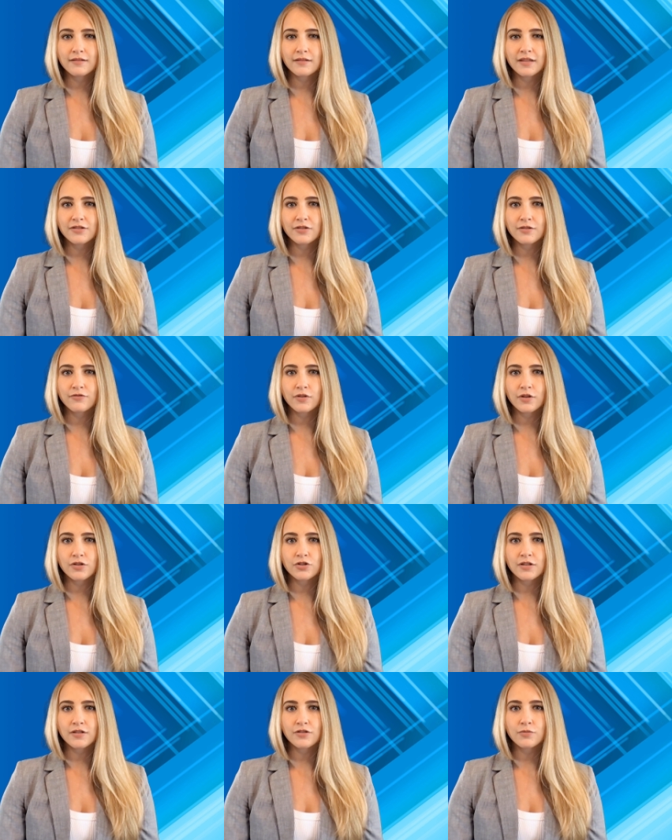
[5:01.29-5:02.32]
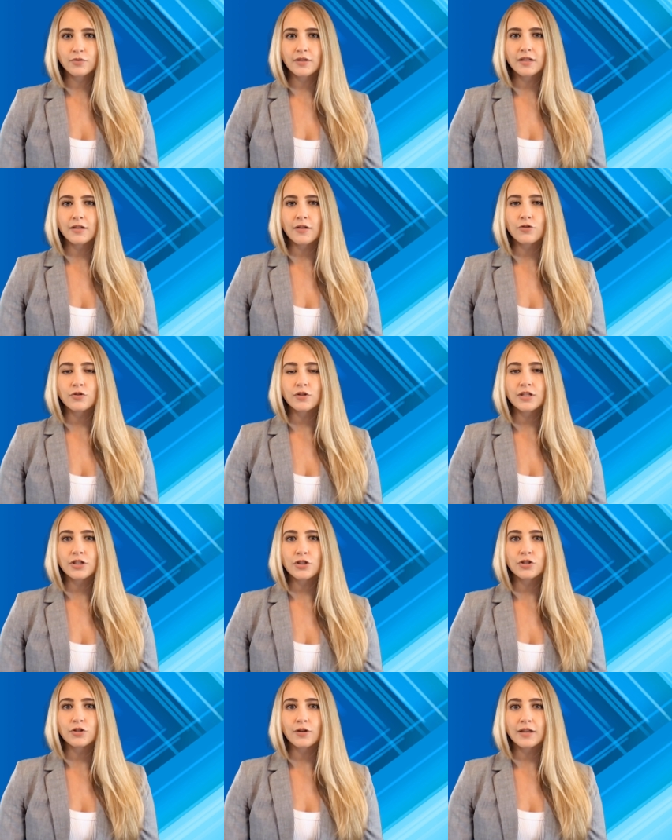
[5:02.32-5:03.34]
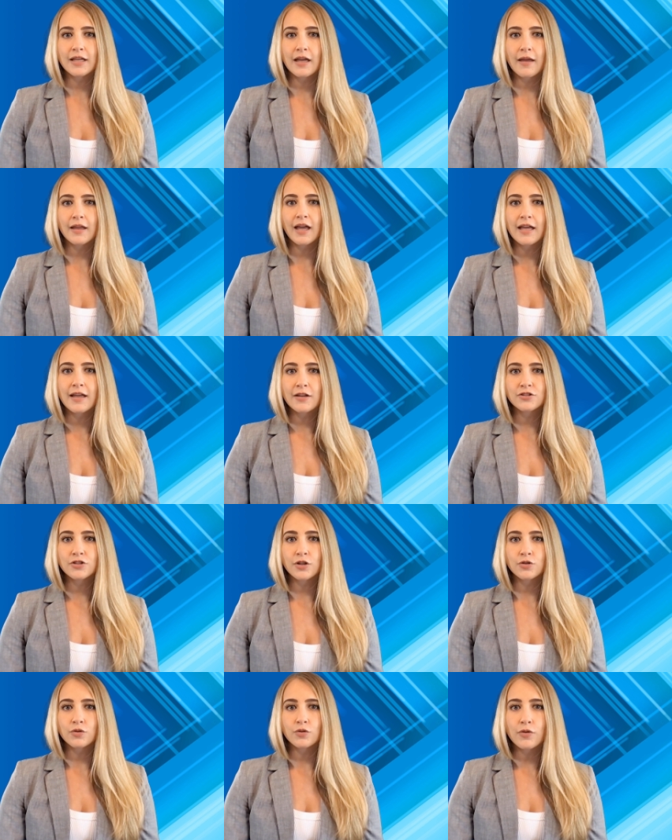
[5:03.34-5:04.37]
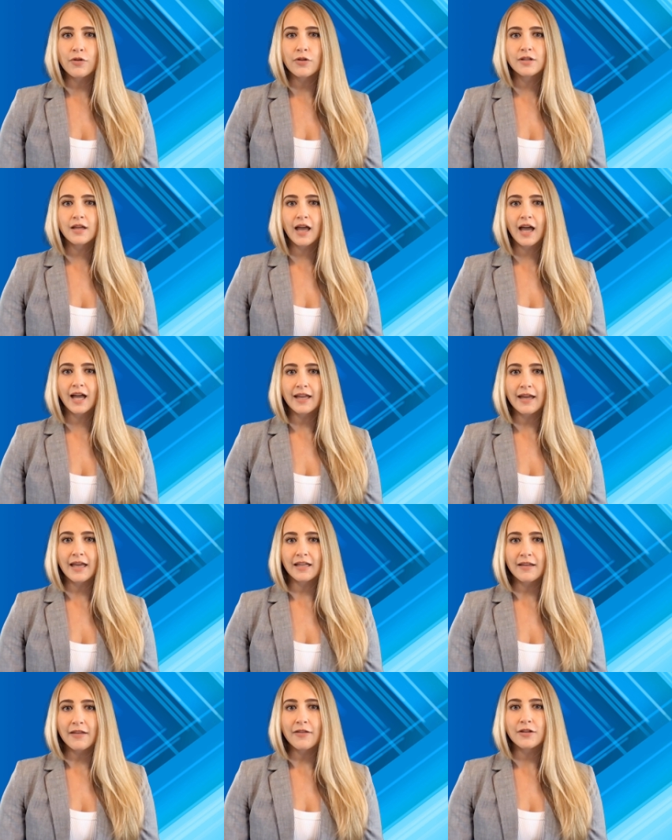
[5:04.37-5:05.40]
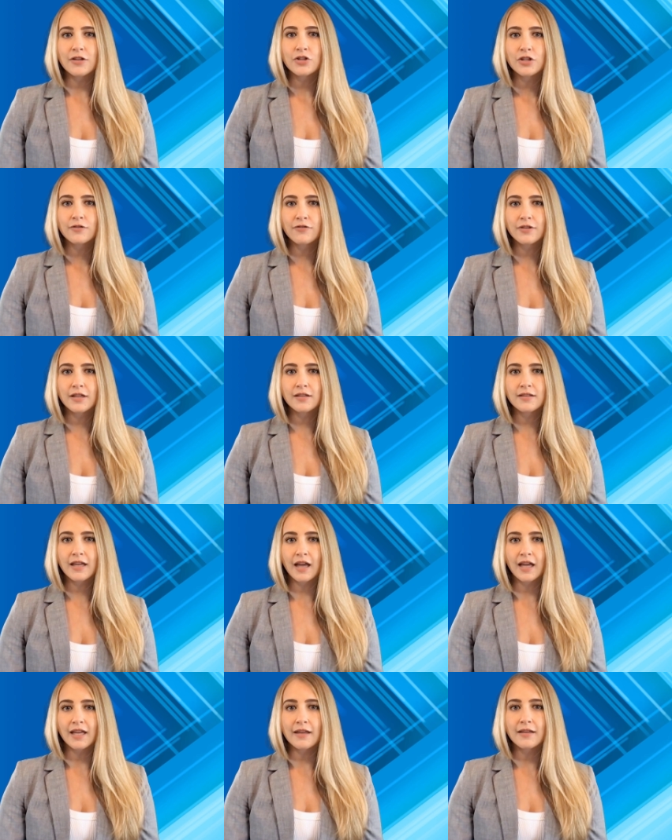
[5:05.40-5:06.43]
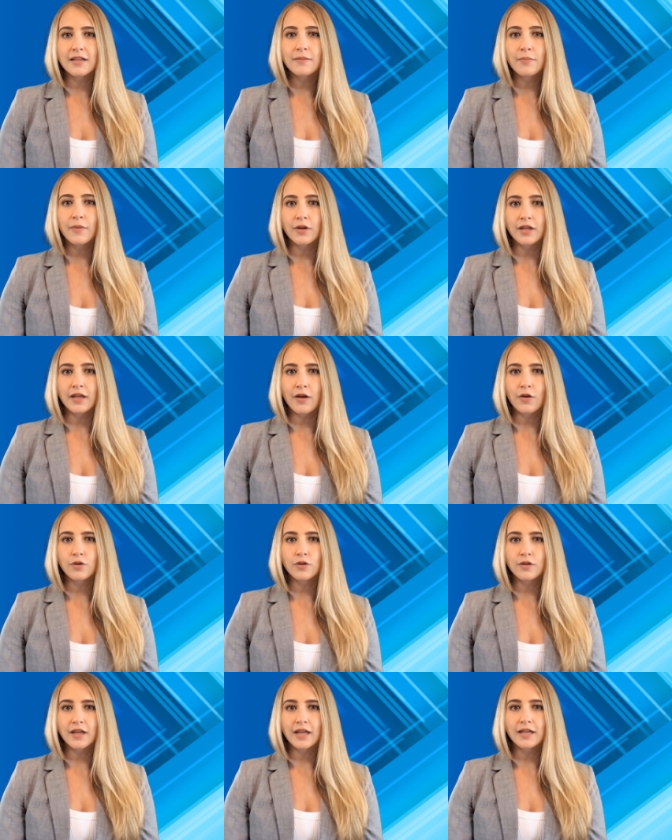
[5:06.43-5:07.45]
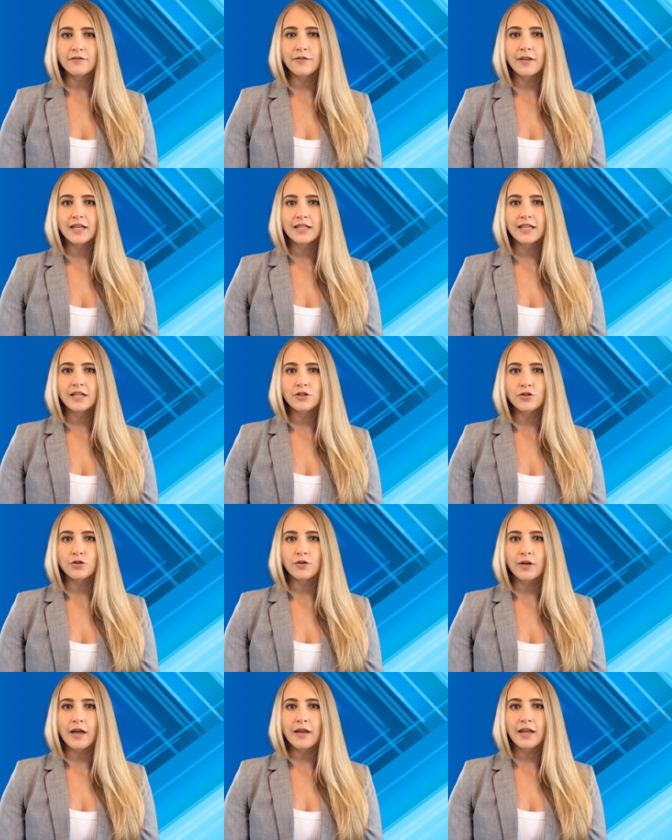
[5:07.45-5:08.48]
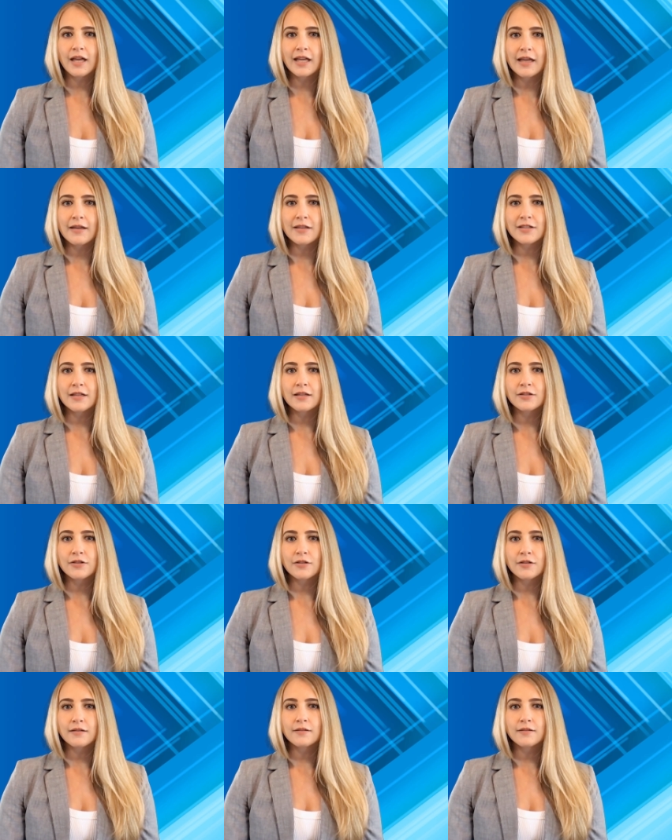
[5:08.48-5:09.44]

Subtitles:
This divergence within traditionally aligned circles highlights the shifting tides in political and financial alliances.